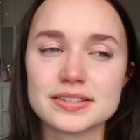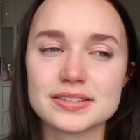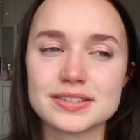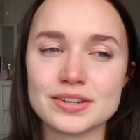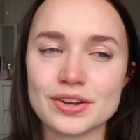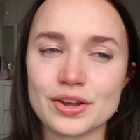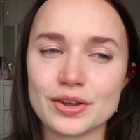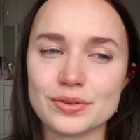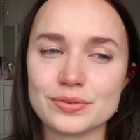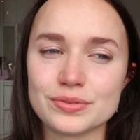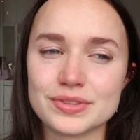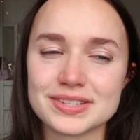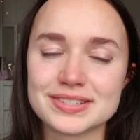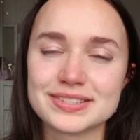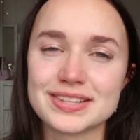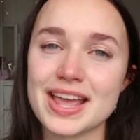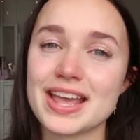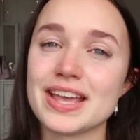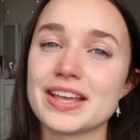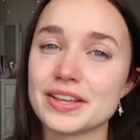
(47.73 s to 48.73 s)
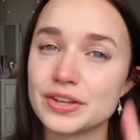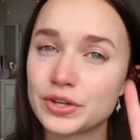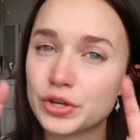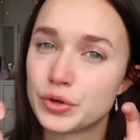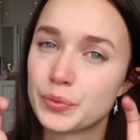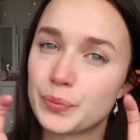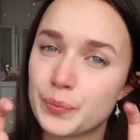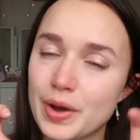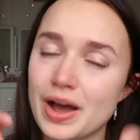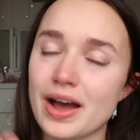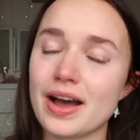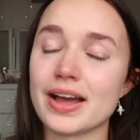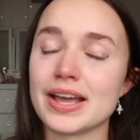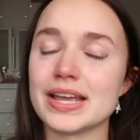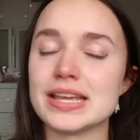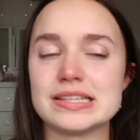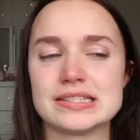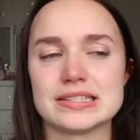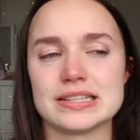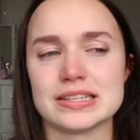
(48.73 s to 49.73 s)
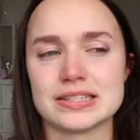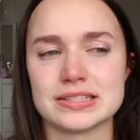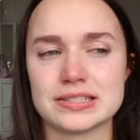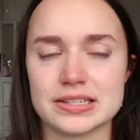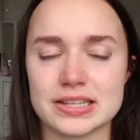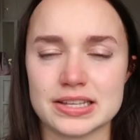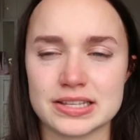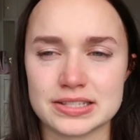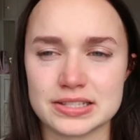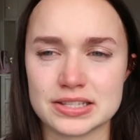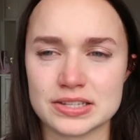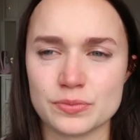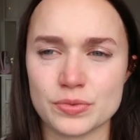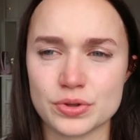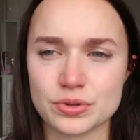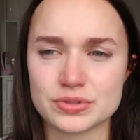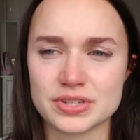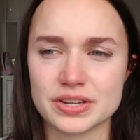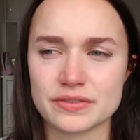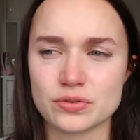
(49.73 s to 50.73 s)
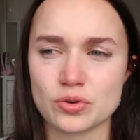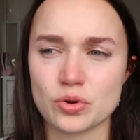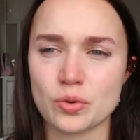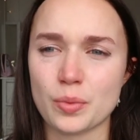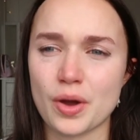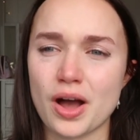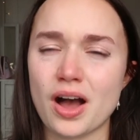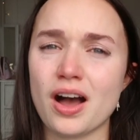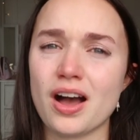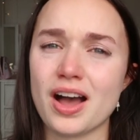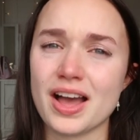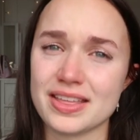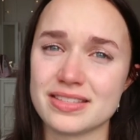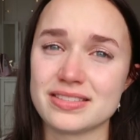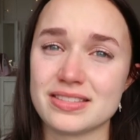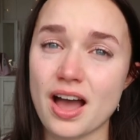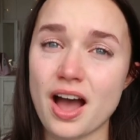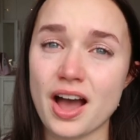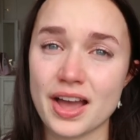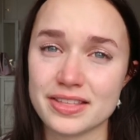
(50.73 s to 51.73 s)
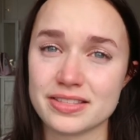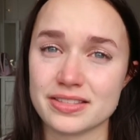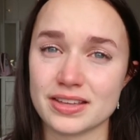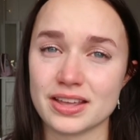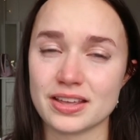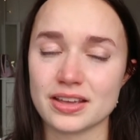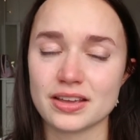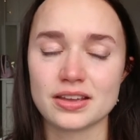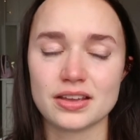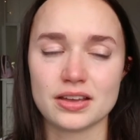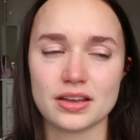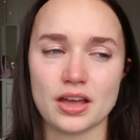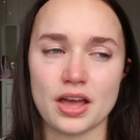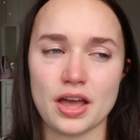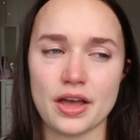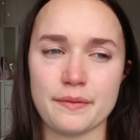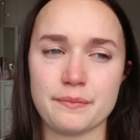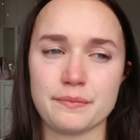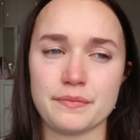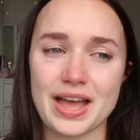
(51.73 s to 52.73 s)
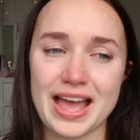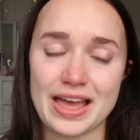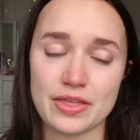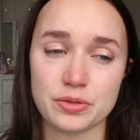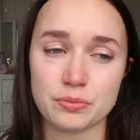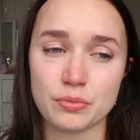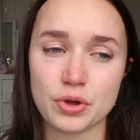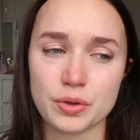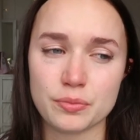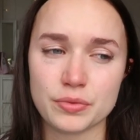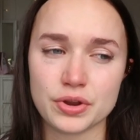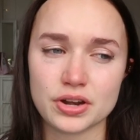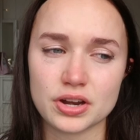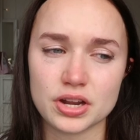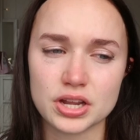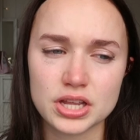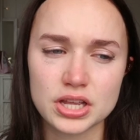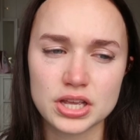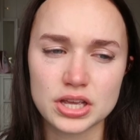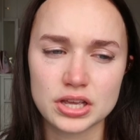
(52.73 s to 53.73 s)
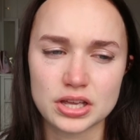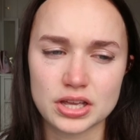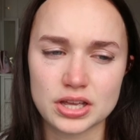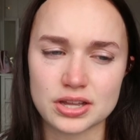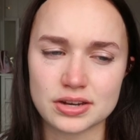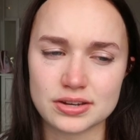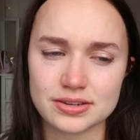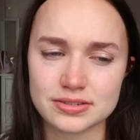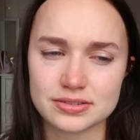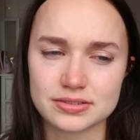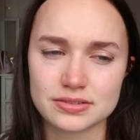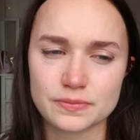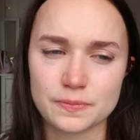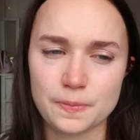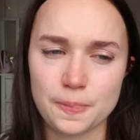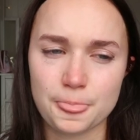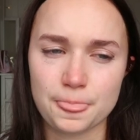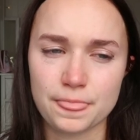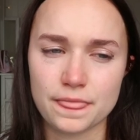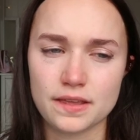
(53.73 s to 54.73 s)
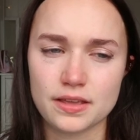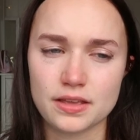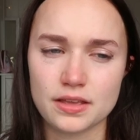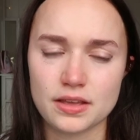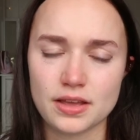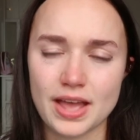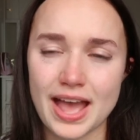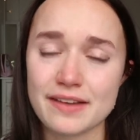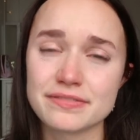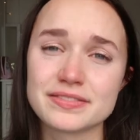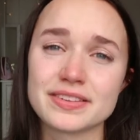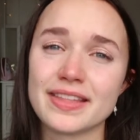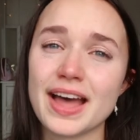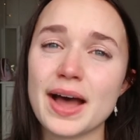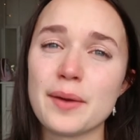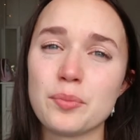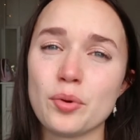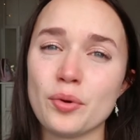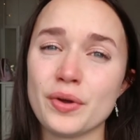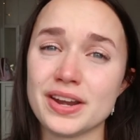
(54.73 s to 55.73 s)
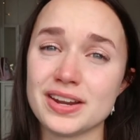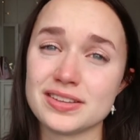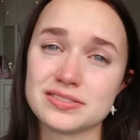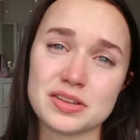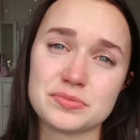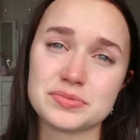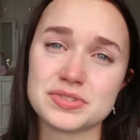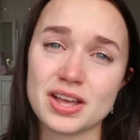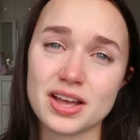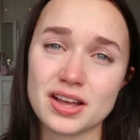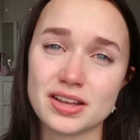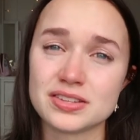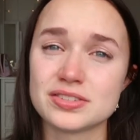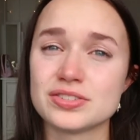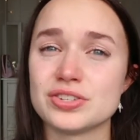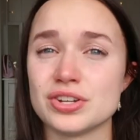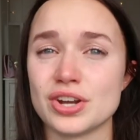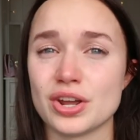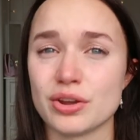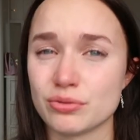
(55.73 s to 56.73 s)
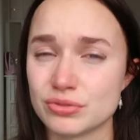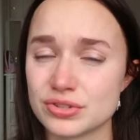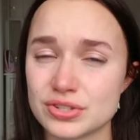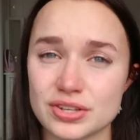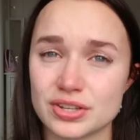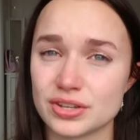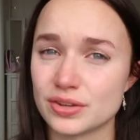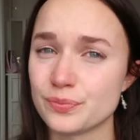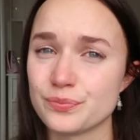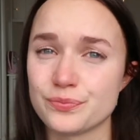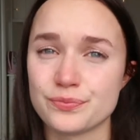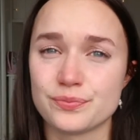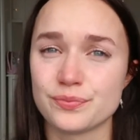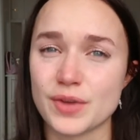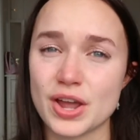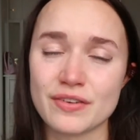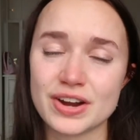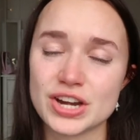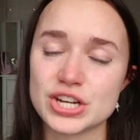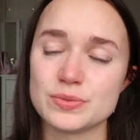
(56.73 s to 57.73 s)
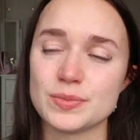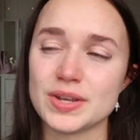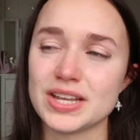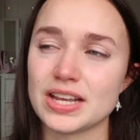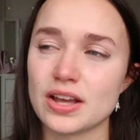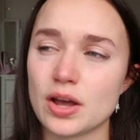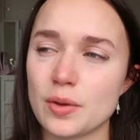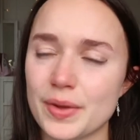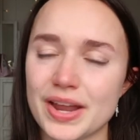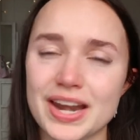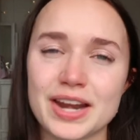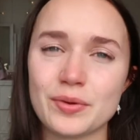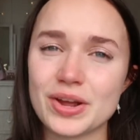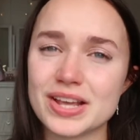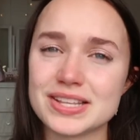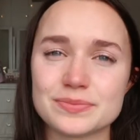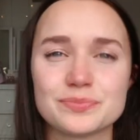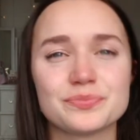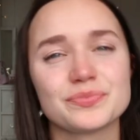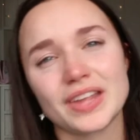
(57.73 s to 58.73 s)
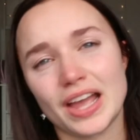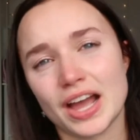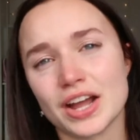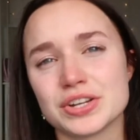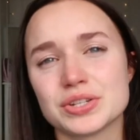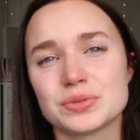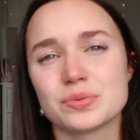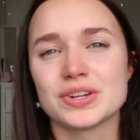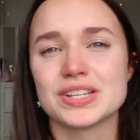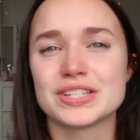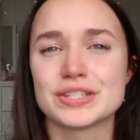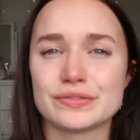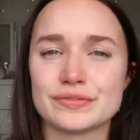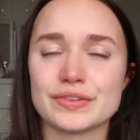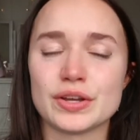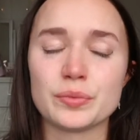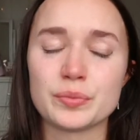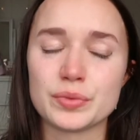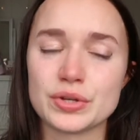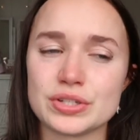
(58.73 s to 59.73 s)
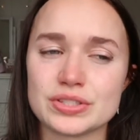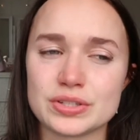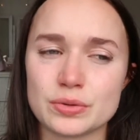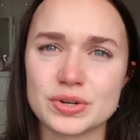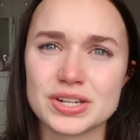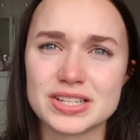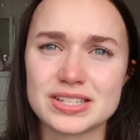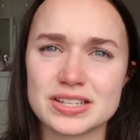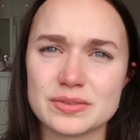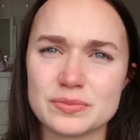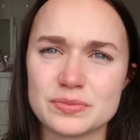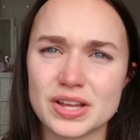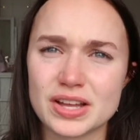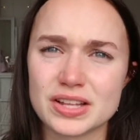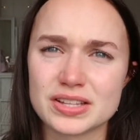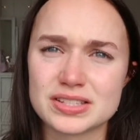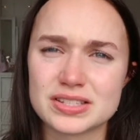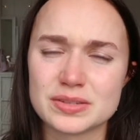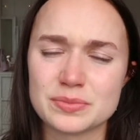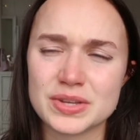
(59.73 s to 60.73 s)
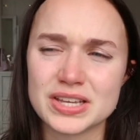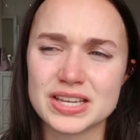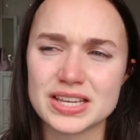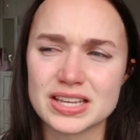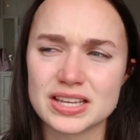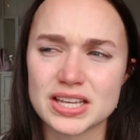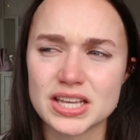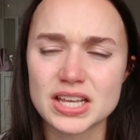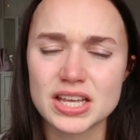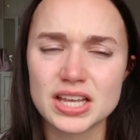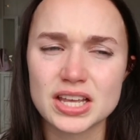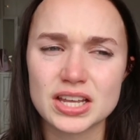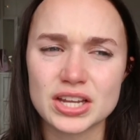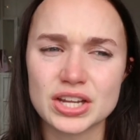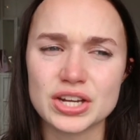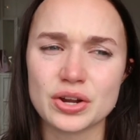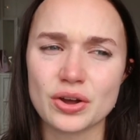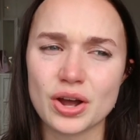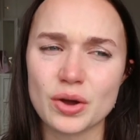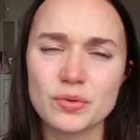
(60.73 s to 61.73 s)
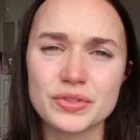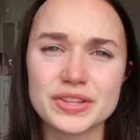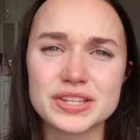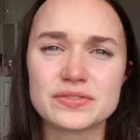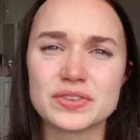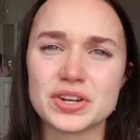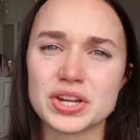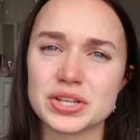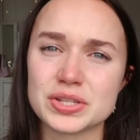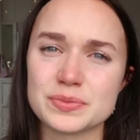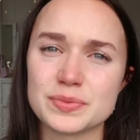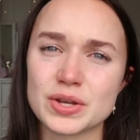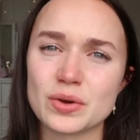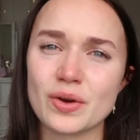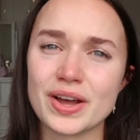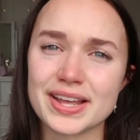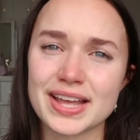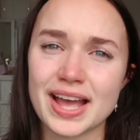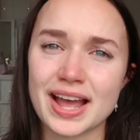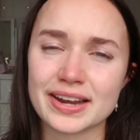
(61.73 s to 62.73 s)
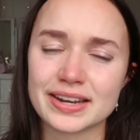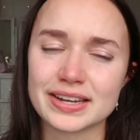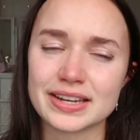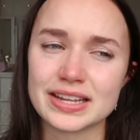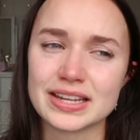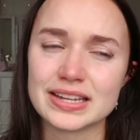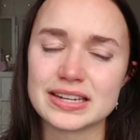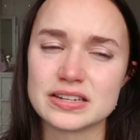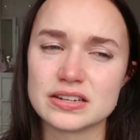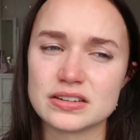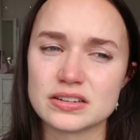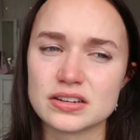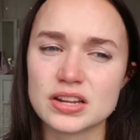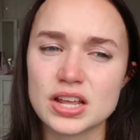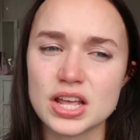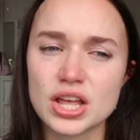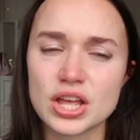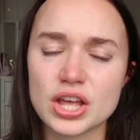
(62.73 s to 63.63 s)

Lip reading: You know, the saying goodbyes is the most difficult part, I think, at the moment. And after that point, it's up to us, you know, to arrange a meeting up. Anyways, I just wanted to film because I wanted it to be, you know, I want this video to be quite candid and